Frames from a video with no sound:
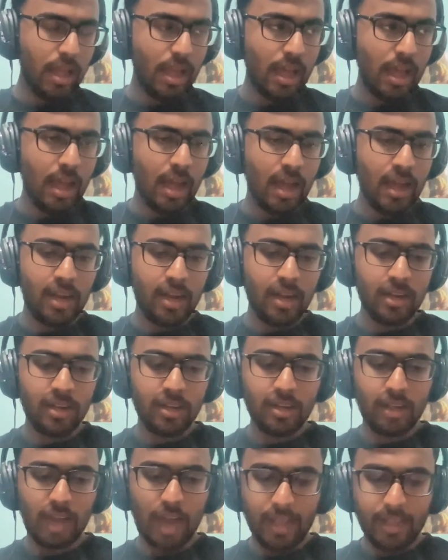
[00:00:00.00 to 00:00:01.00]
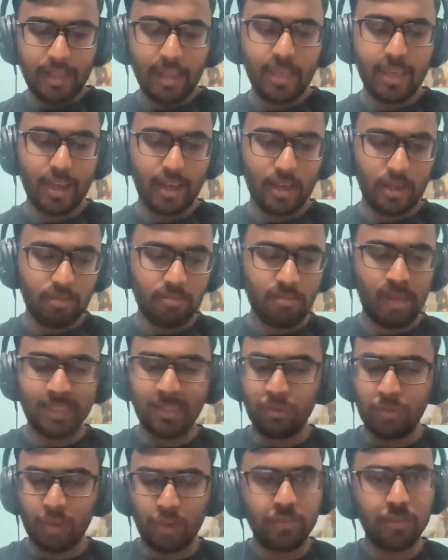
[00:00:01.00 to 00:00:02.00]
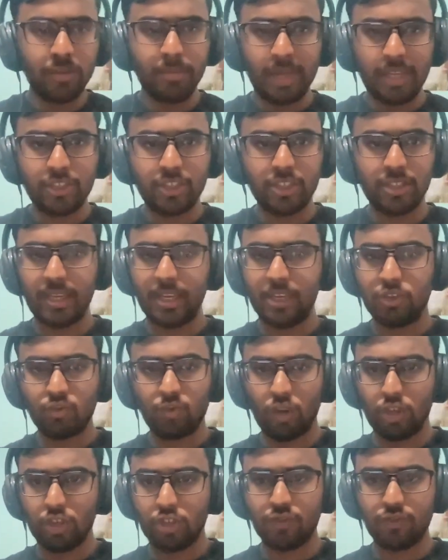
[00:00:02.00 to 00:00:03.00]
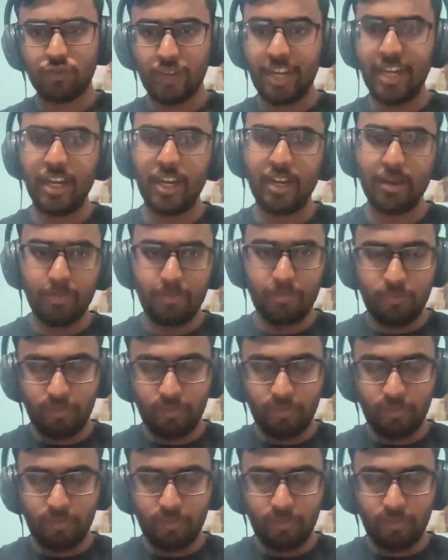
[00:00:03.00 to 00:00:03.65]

And I think one of the major things was we did a